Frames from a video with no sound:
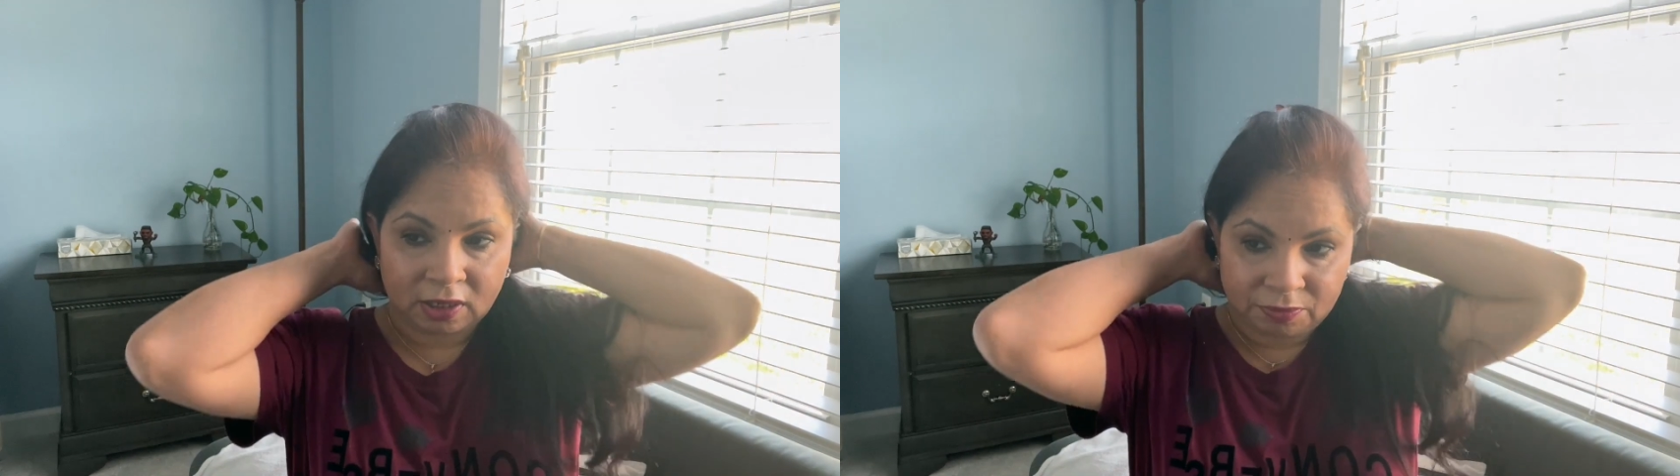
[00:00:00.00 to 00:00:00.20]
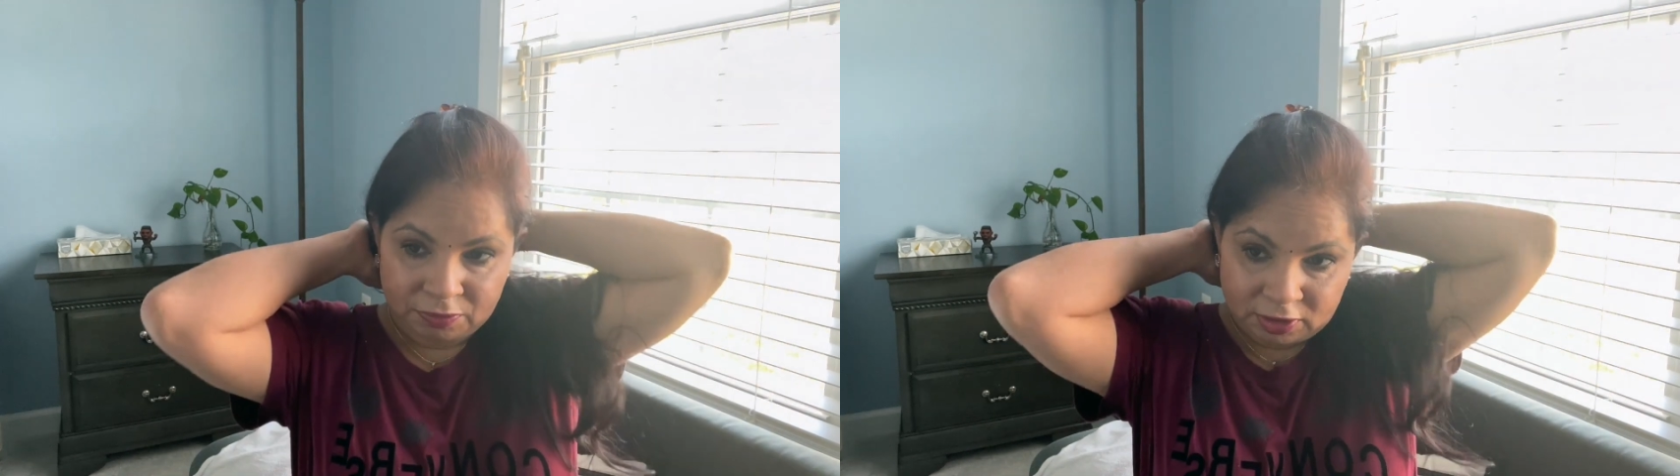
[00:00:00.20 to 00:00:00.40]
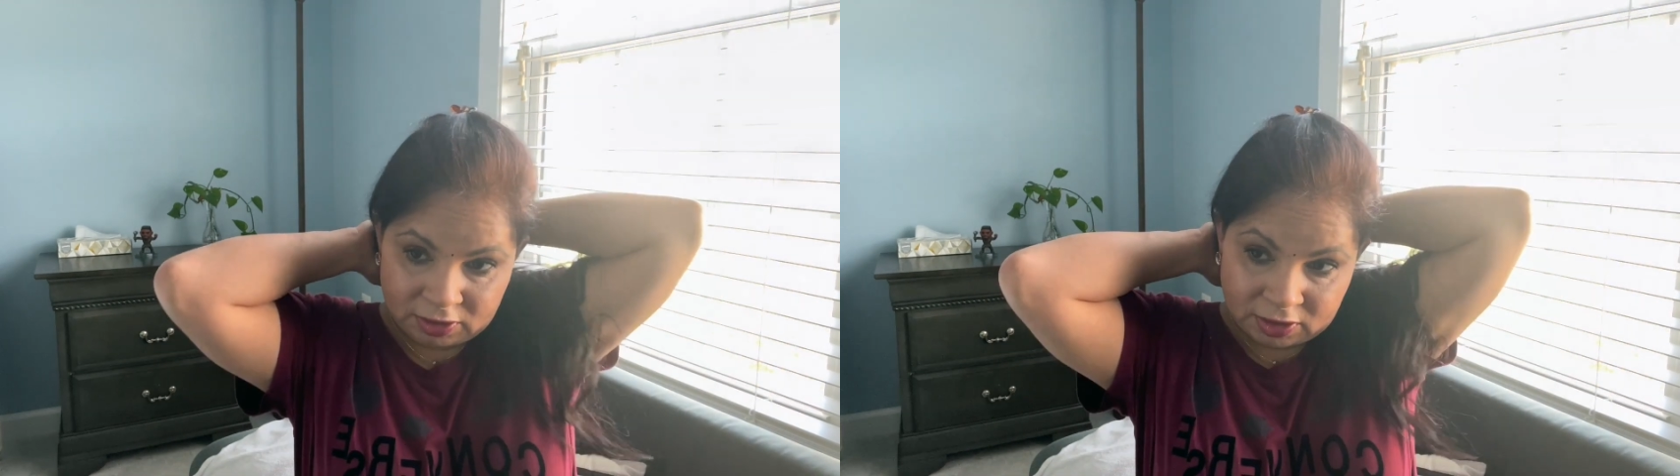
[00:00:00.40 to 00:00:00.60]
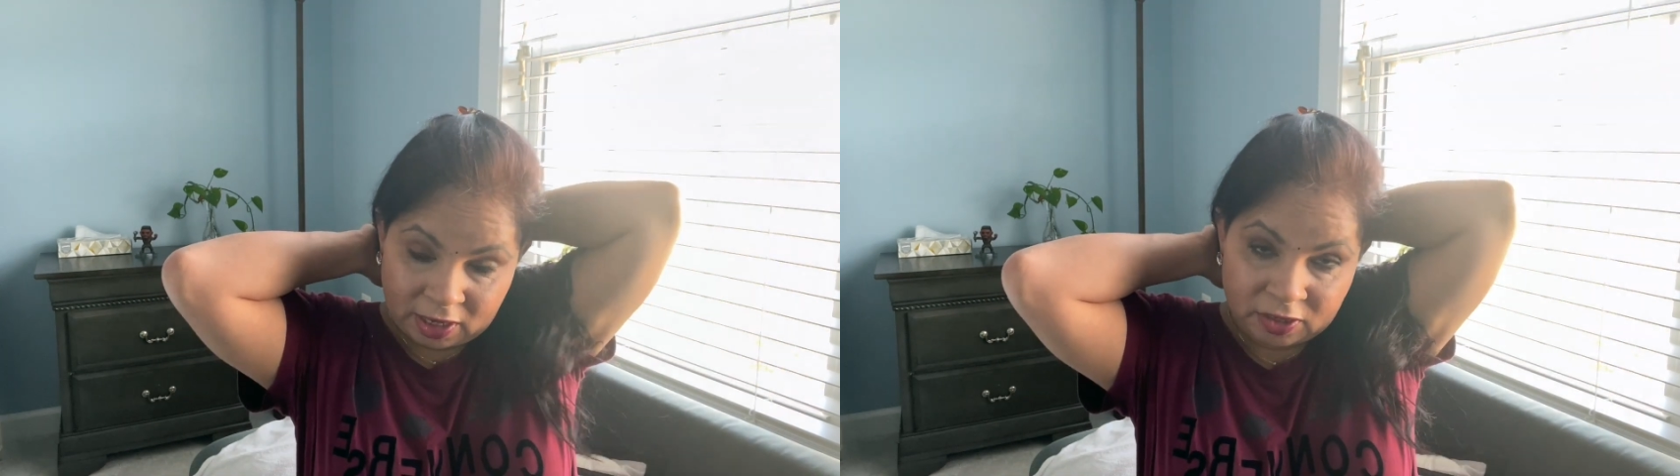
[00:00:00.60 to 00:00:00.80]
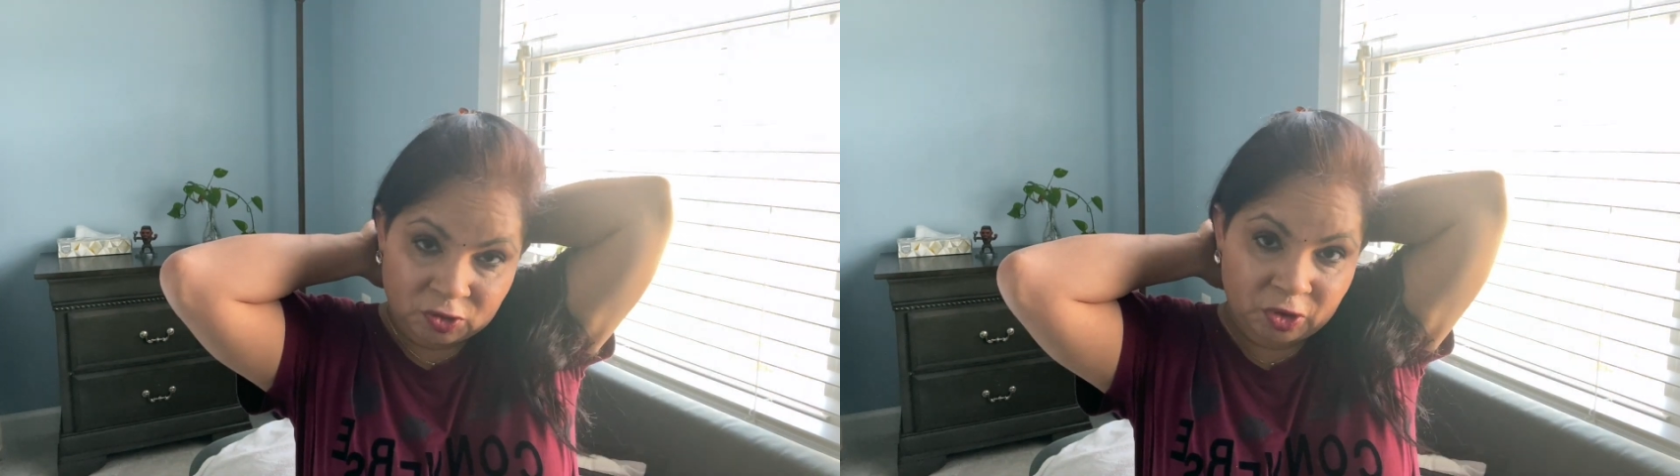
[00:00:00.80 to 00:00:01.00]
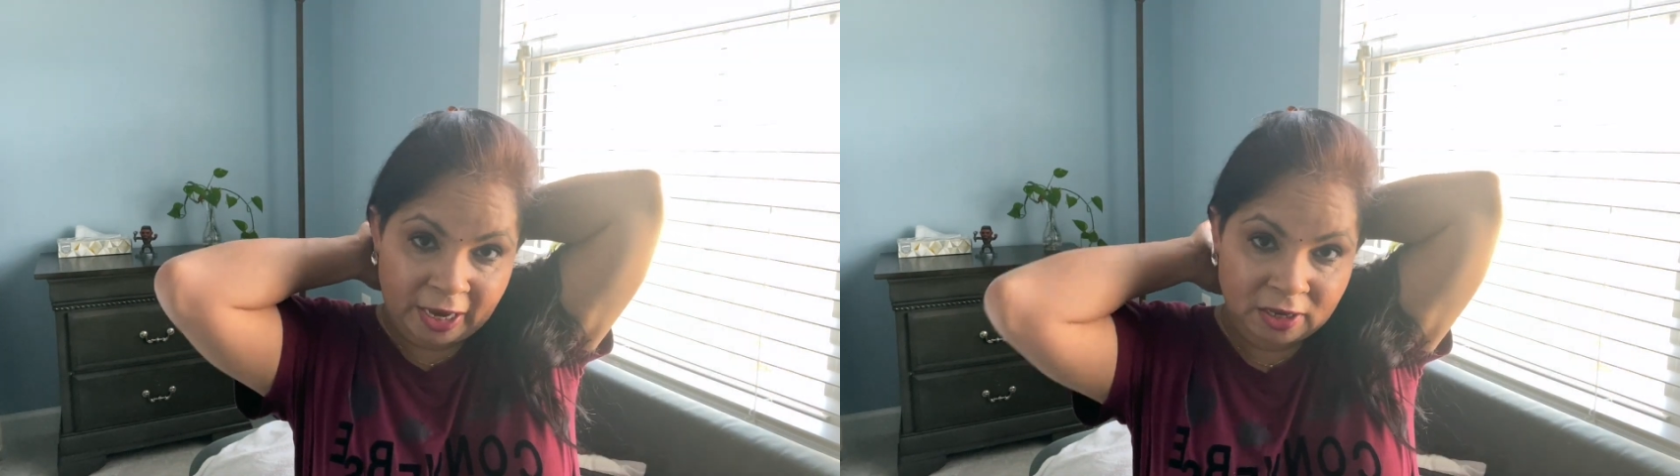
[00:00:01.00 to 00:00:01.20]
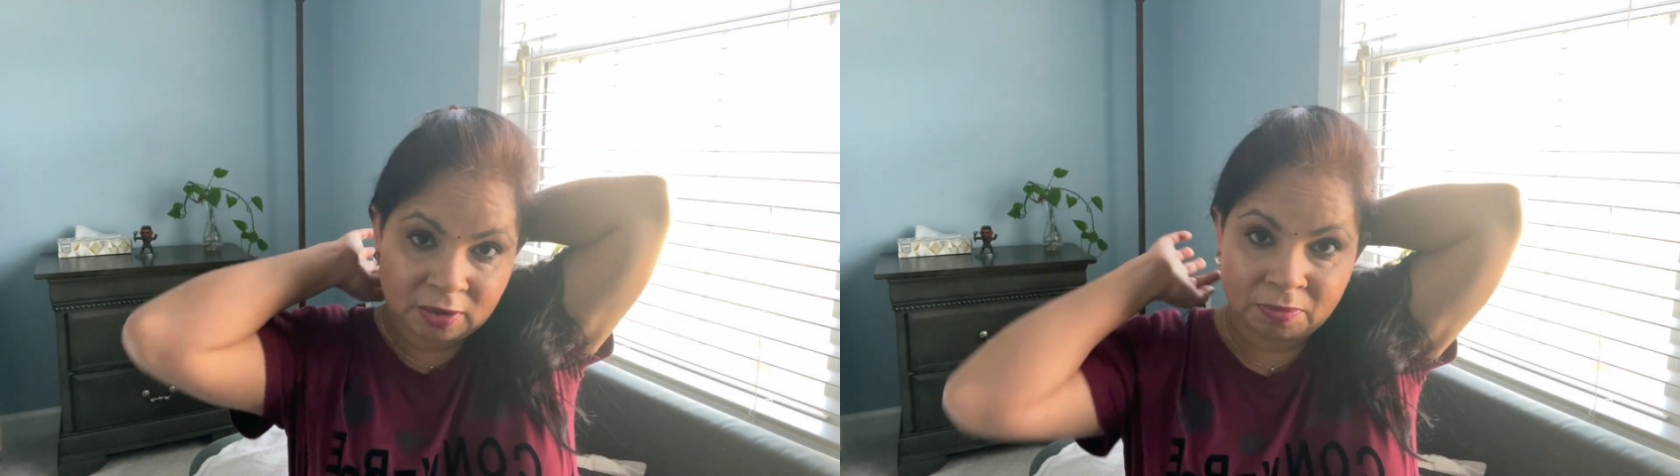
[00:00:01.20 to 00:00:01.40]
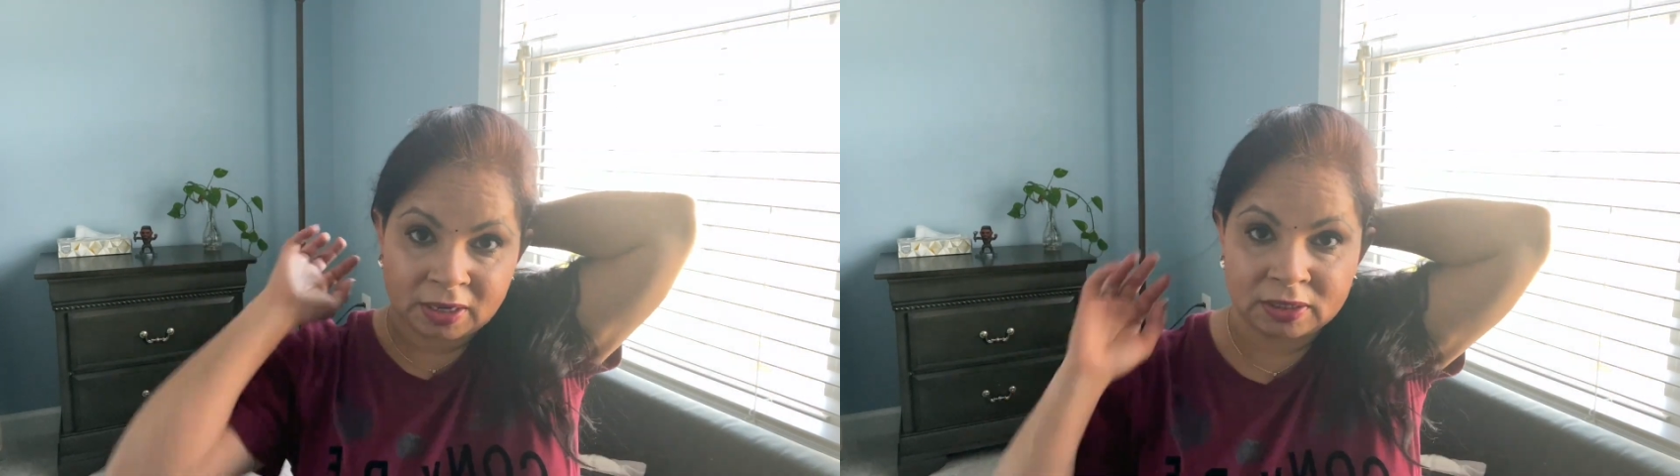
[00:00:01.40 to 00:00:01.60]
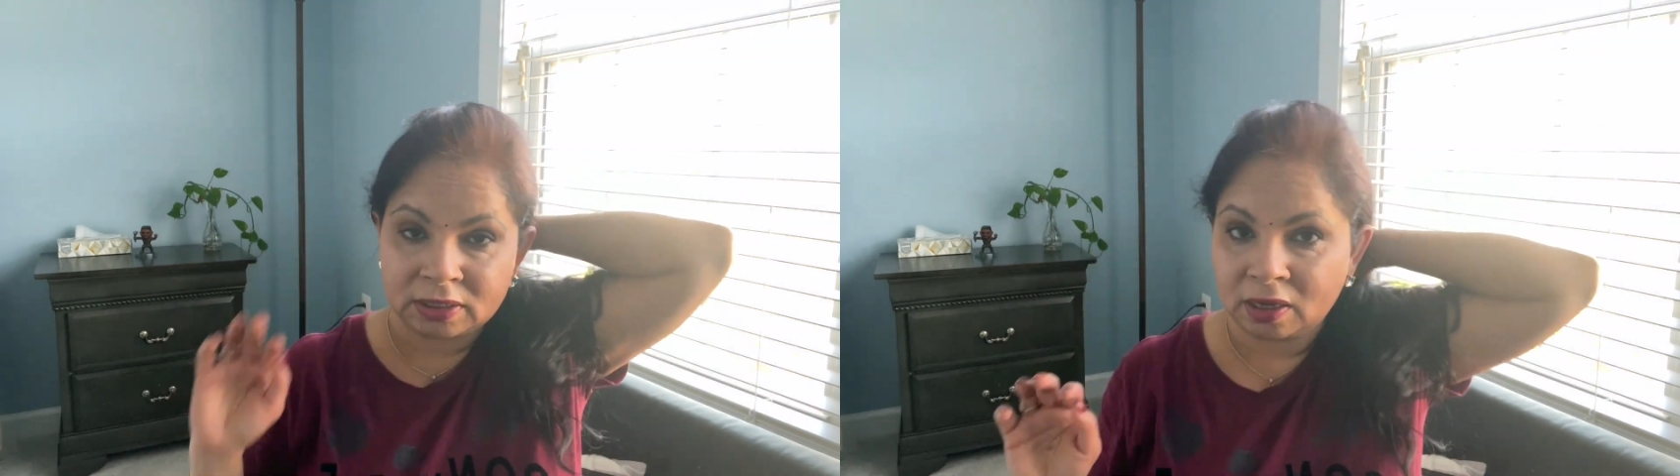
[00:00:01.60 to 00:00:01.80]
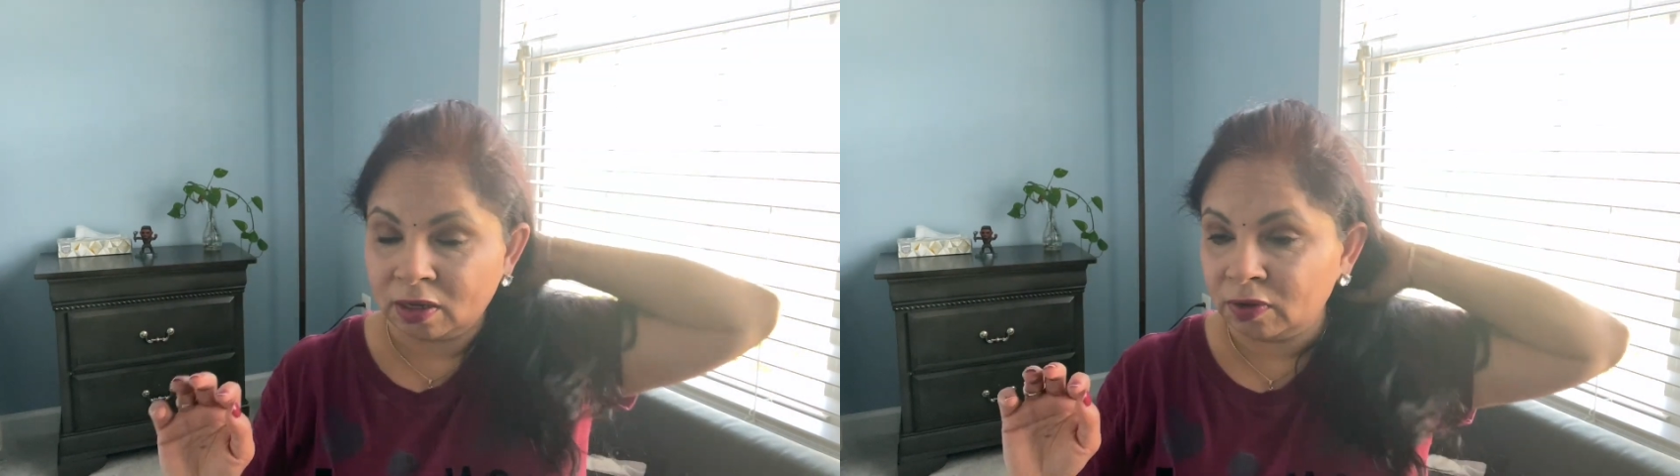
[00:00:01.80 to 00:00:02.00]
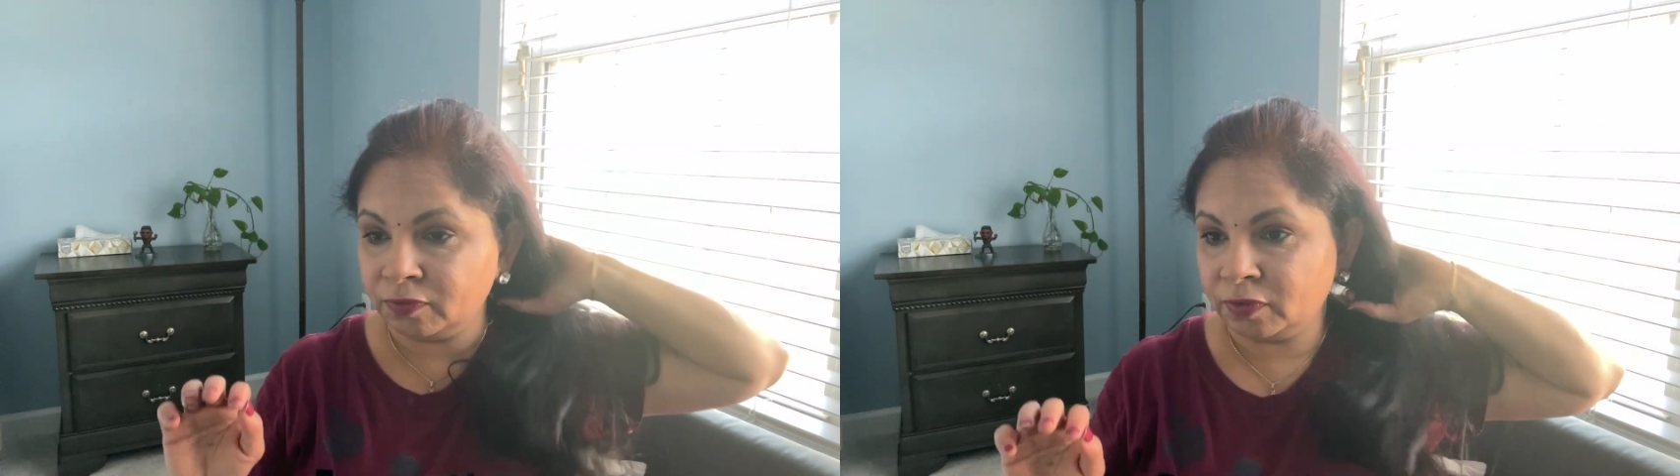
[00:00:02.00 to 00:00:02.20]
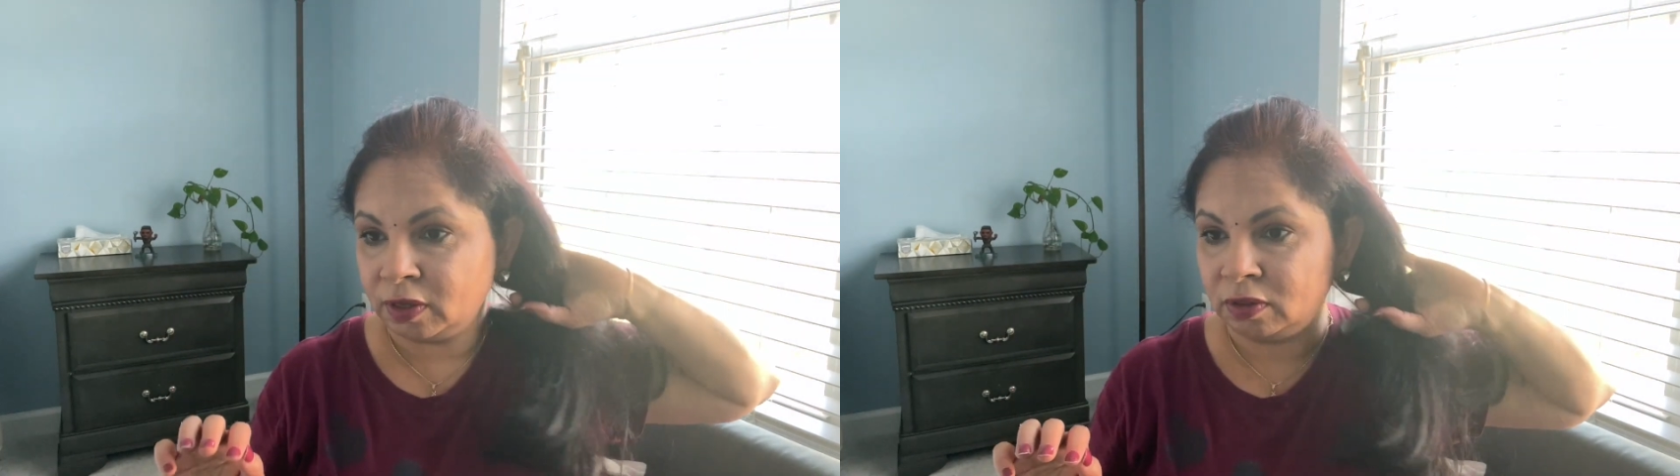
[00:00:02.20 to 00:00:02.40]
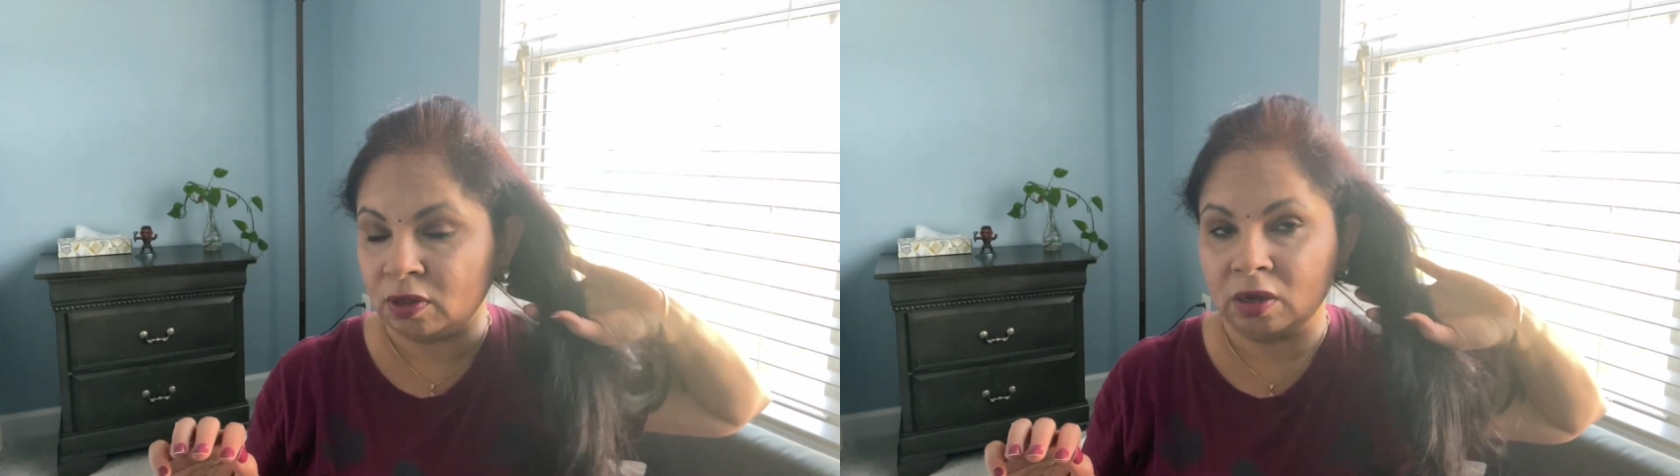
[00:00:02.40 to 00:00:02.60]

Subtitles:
I'm just kind of dragging myself and